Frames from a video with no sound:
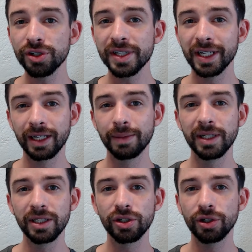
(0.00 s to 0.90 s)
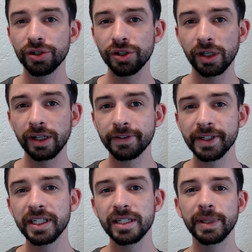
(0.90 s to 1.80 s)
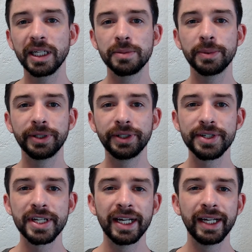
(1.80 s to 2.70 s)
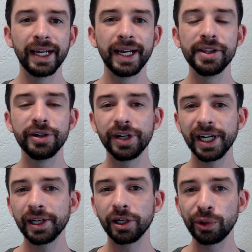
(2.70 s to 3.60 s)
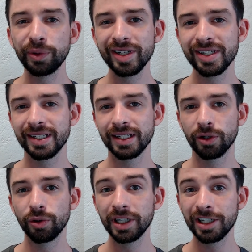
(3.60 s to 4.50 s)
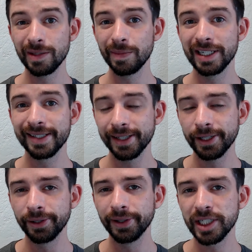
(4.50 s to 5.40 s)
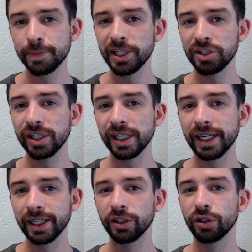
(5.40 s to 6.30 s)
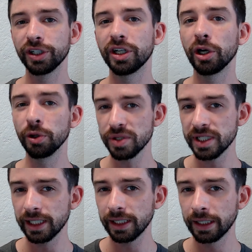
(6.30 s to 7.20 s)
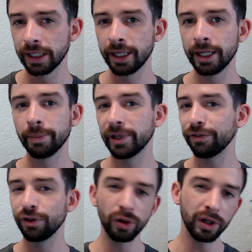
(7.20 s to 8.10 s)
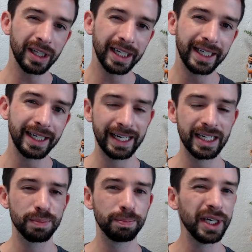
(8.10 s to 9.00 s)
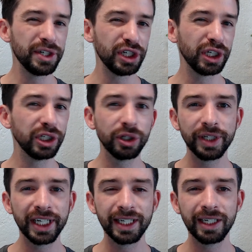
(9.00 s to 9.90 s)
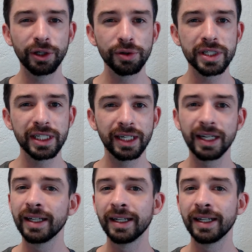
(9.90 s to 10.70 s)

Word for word: that can be turned off on these page builders, and they're not always going to be slow, especially on good hosting. But if your client has budget GoDaddy hosting,